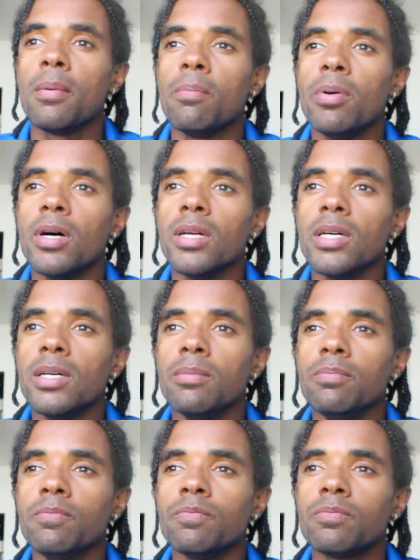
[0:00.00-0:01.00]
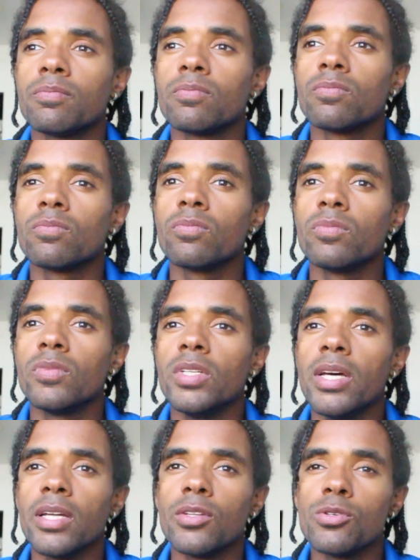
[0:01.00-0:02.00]
But
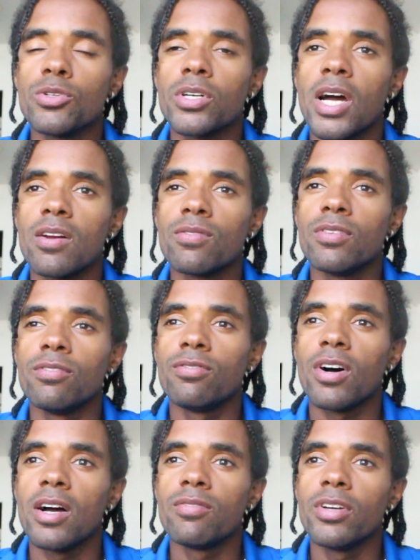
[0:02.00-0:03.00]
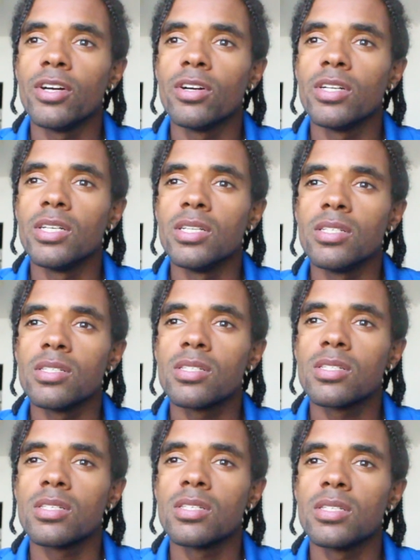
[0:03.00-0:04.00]
yeah, those are kind of the 5
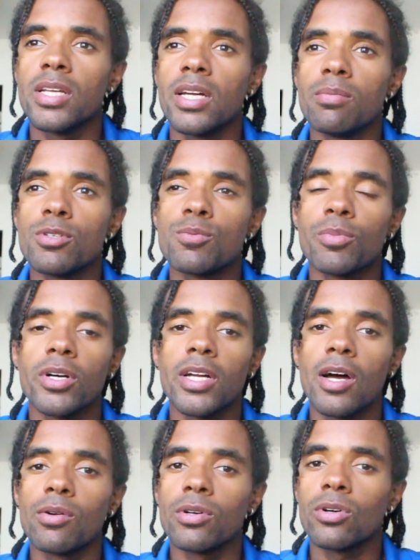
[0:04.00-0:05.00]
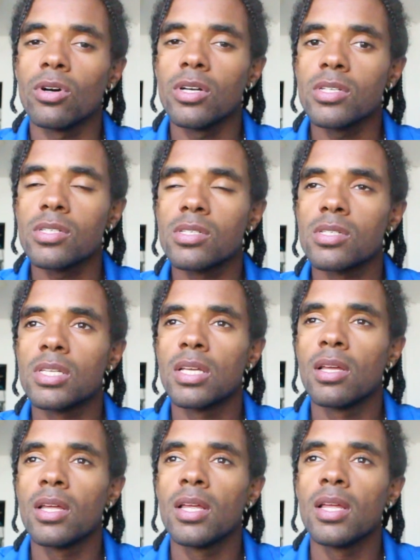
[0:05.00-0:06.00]
areas that I'm spread out across.
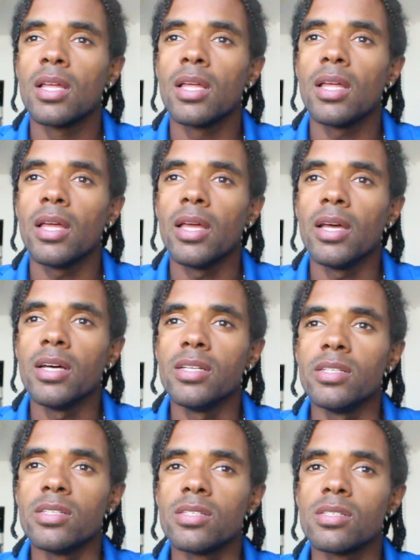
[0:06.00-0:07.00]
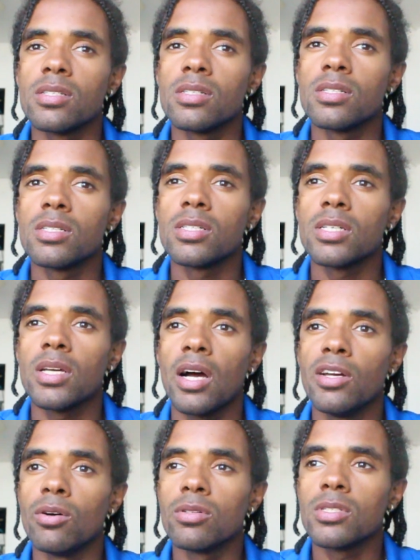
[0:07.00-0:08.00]
And
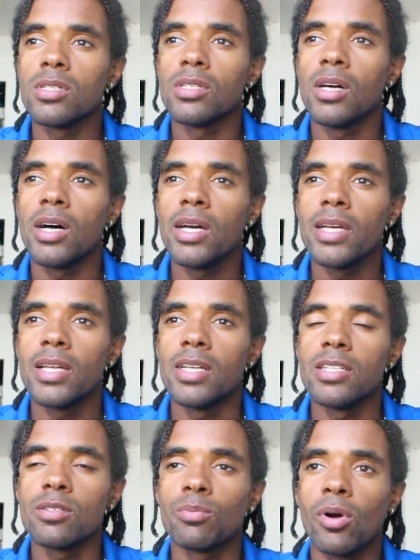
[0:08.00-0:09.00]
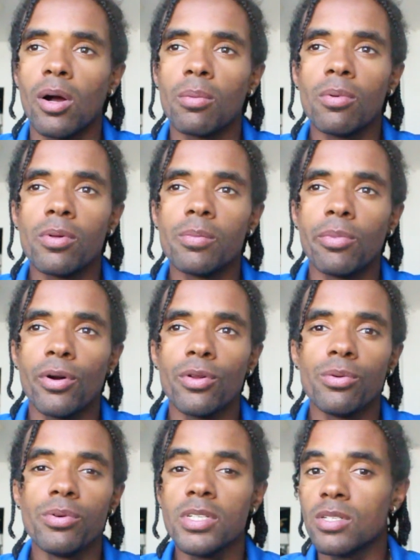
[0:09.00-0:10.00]
I know it's a lot, and it's probably part of
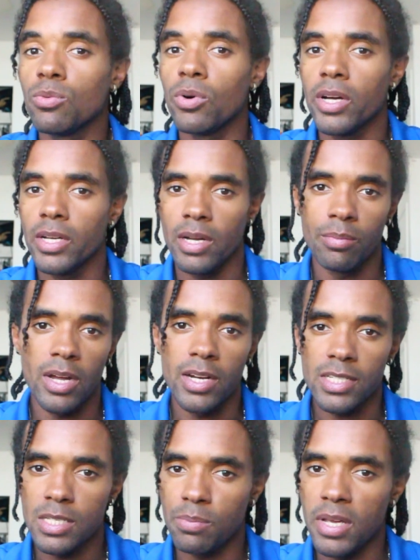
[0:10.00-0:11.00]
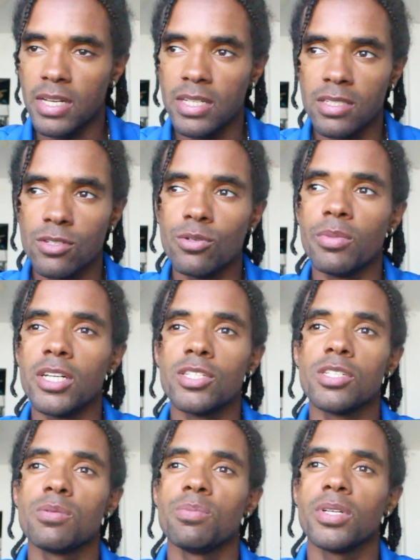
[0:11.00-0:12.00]
the reason why I'm not expanding too
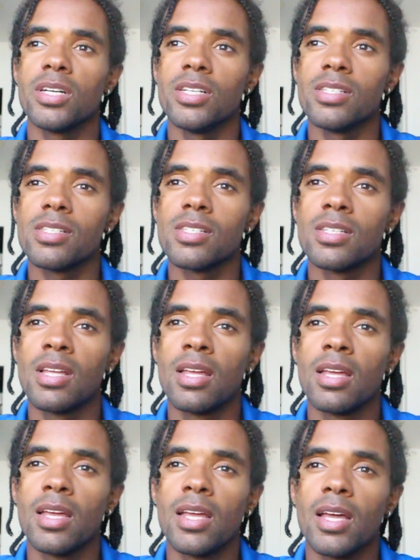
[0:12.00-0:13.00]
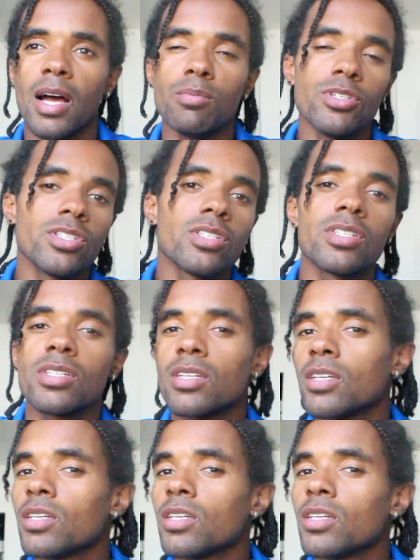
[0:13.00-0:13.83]
much, is because I'm just